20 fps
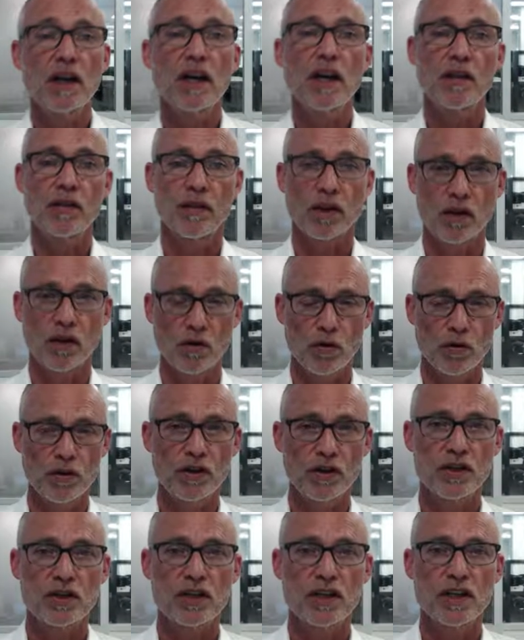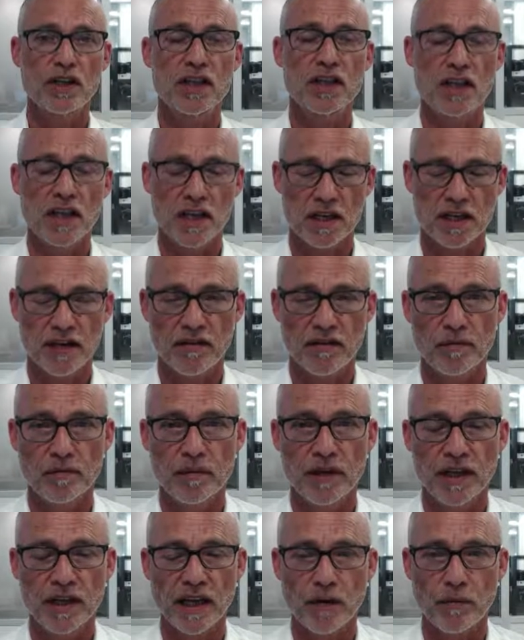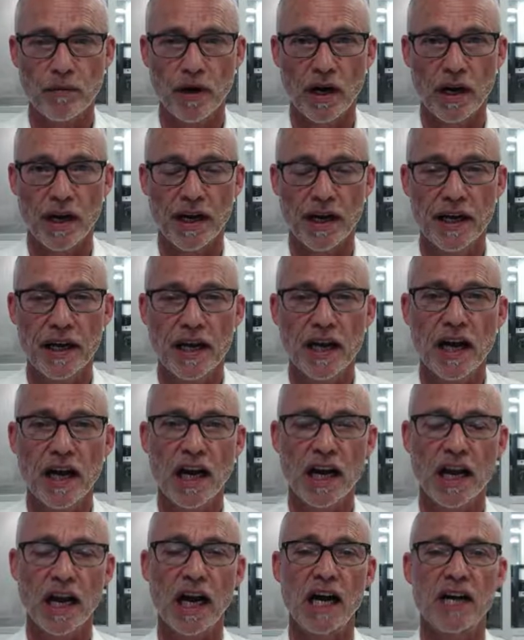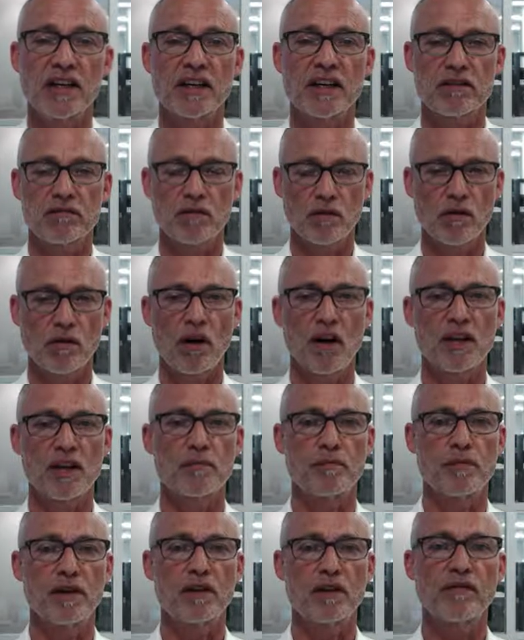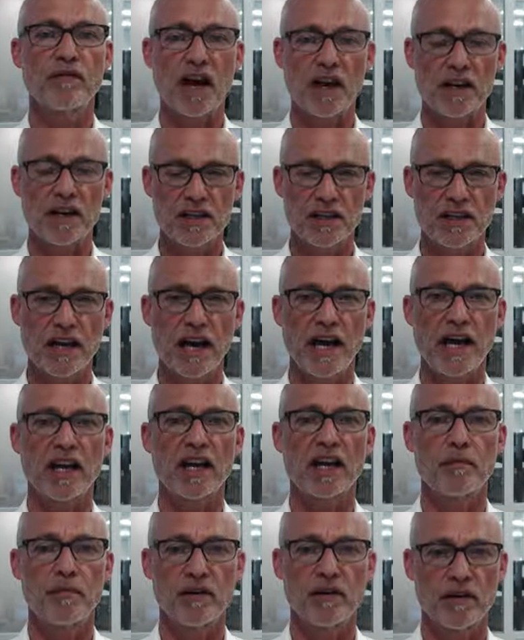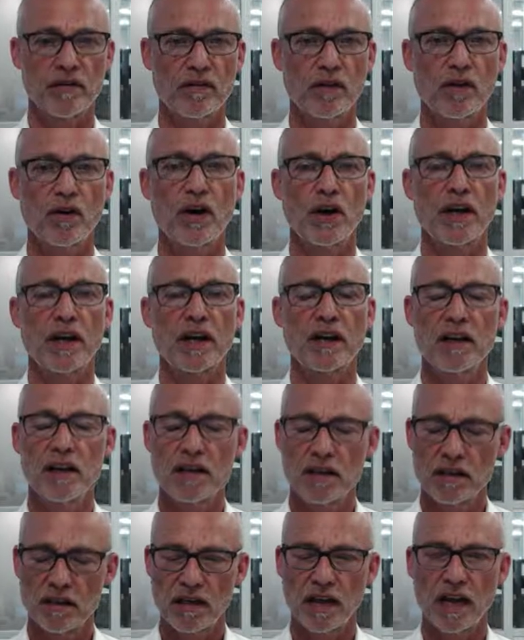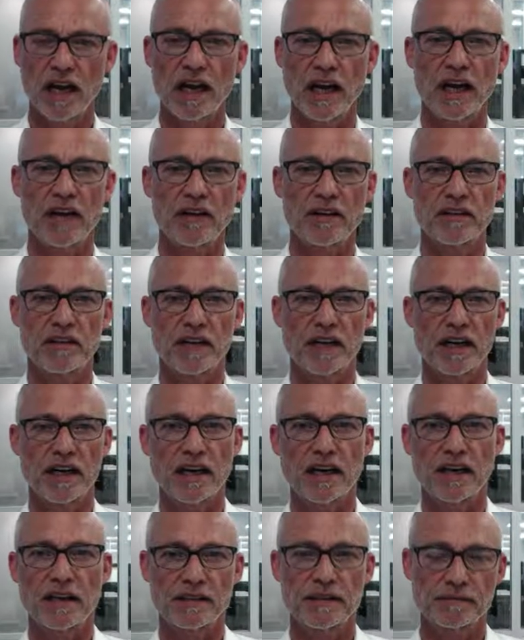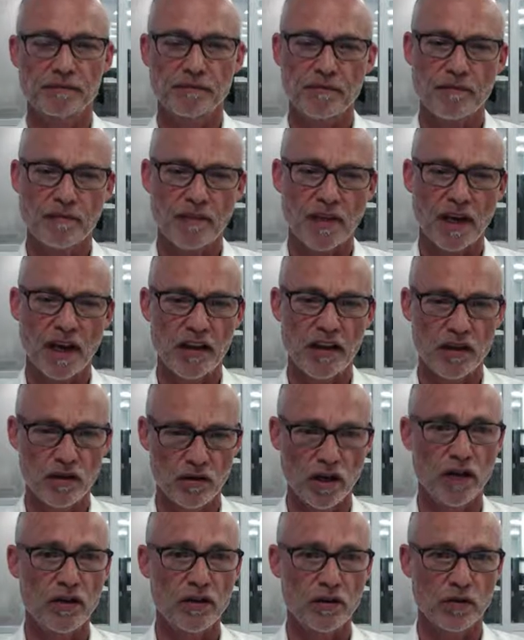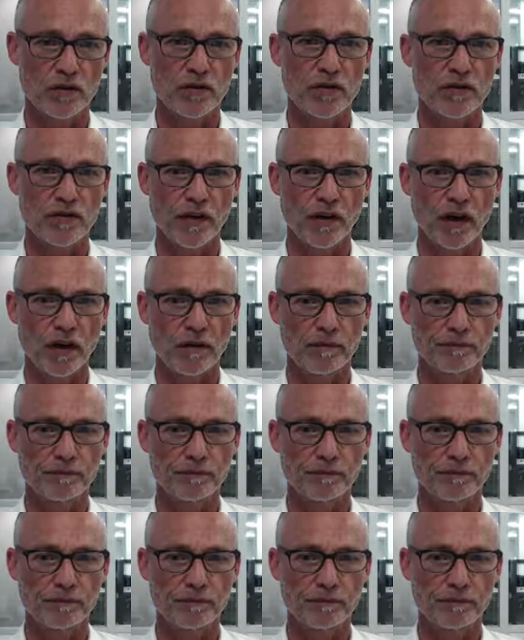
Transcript: The good news is it doesn't have to be that way. Okay, it just requires a bit of understanding, a bit of learning, and you'll do fine.